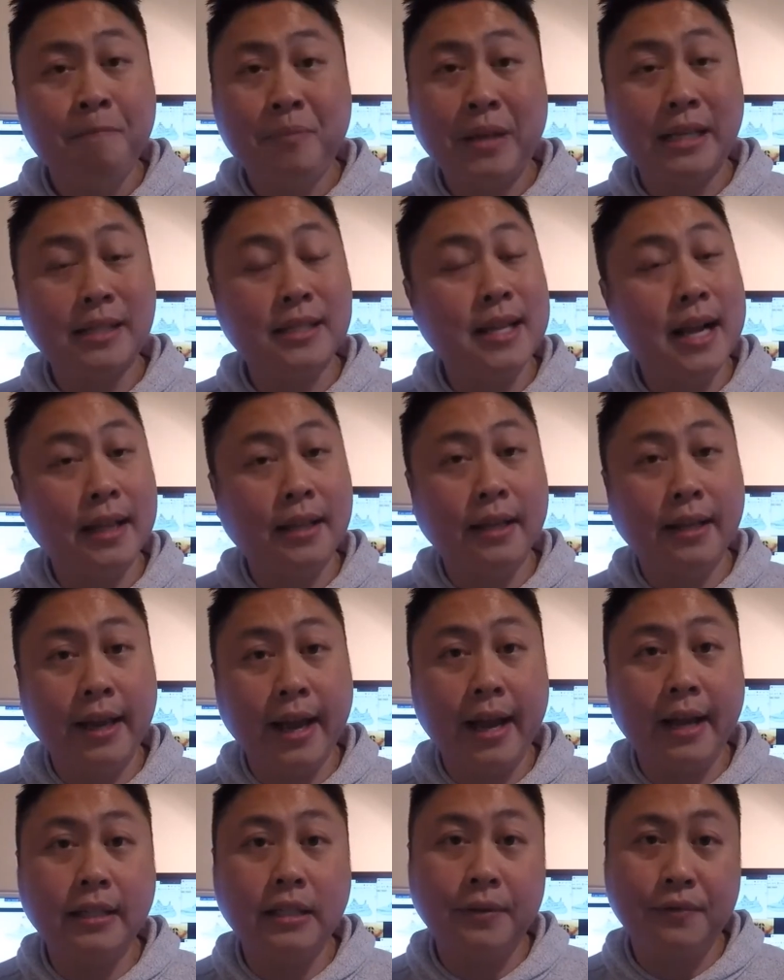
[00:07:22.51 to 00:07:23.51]
That's not the
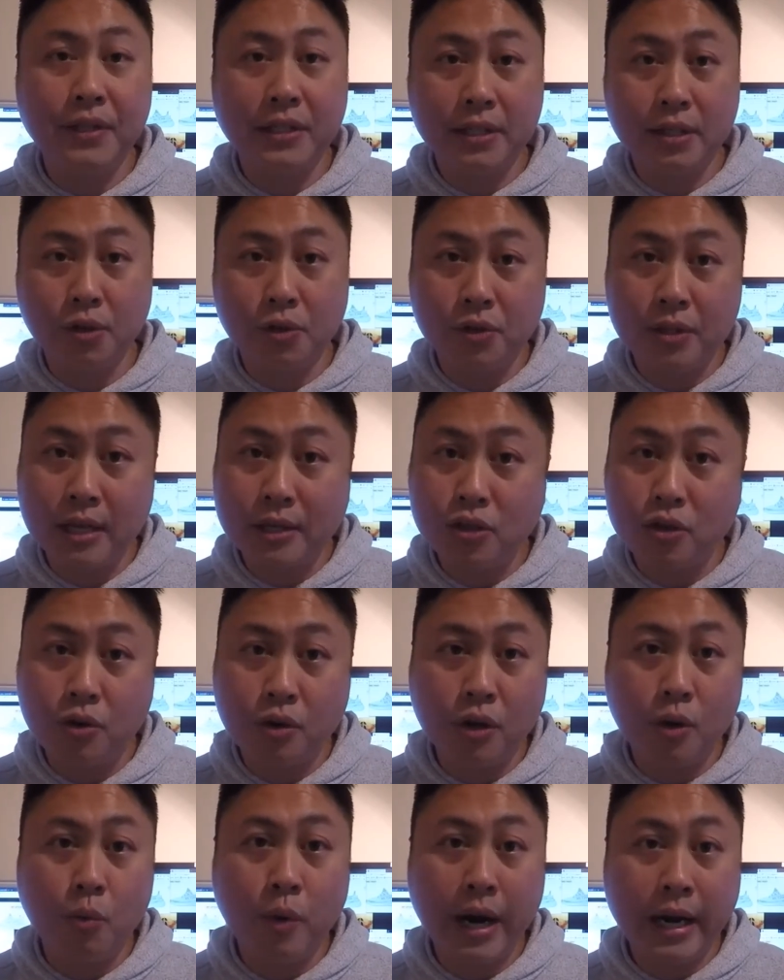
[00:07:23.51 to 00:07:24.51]
case. If it still says you're
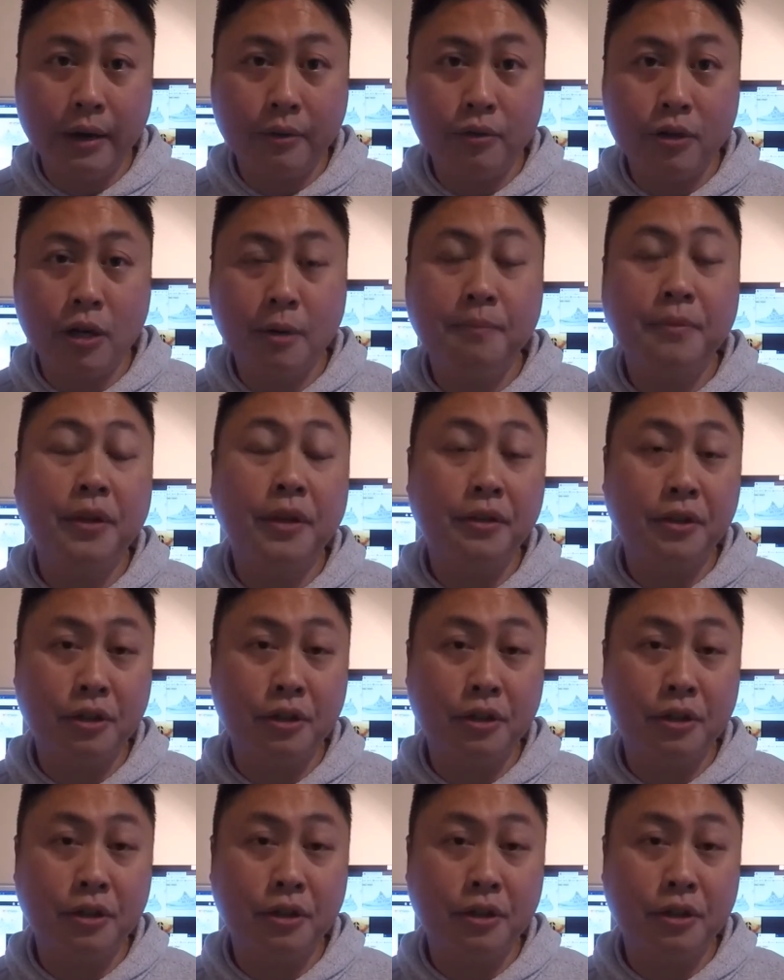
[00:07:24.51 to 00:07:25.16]
in the waiting room,